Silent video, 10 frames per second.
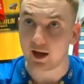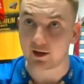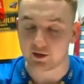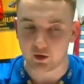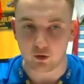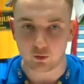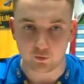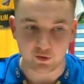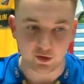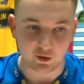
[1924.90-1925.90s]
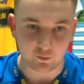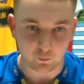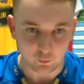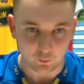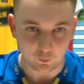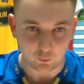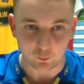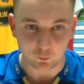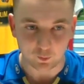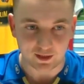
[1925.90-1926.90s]
and I know that
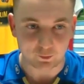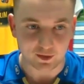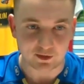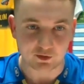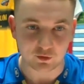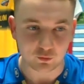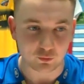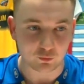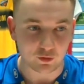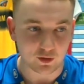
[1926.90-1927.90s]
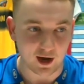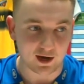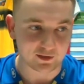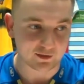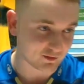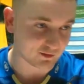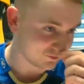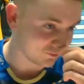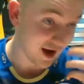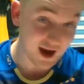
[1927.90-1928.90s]
we do, as
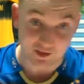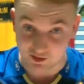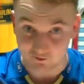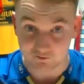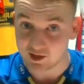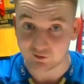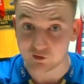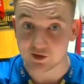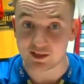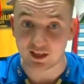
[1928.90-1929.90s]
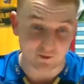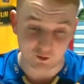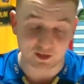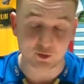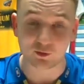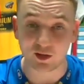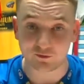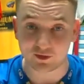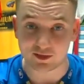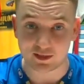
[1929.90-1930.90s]
fans of different teams, we do love
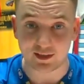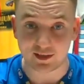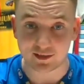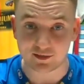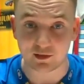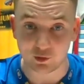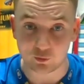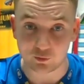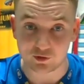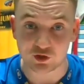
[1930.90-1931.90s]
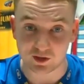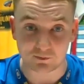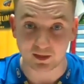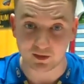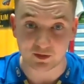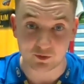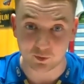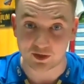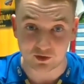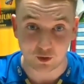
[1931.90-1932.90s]
to see Leinster lose just because
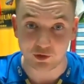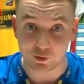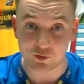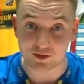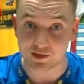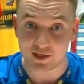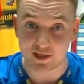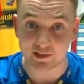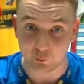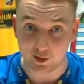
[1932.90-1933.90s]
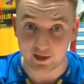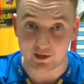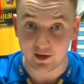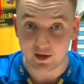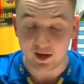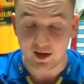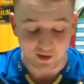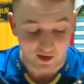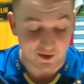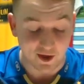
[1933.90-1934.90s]
we're so used to seeing them win. But
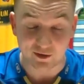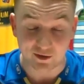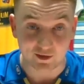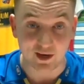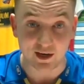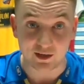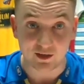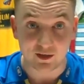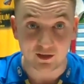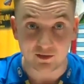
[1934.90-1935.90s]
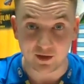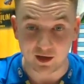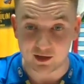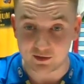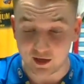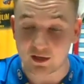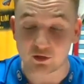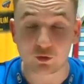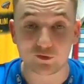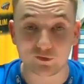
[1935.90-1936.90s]
at the end of the day, they
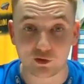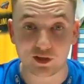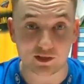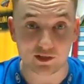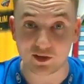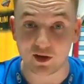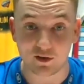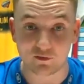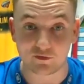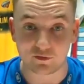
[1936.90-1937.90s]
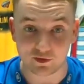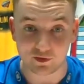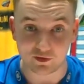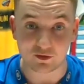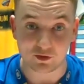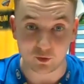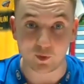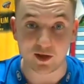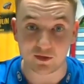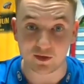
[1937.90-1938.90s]
do fully deserve to
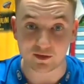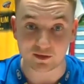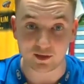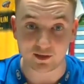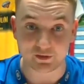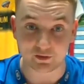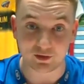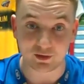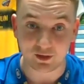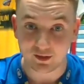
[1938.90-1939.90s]
win this title.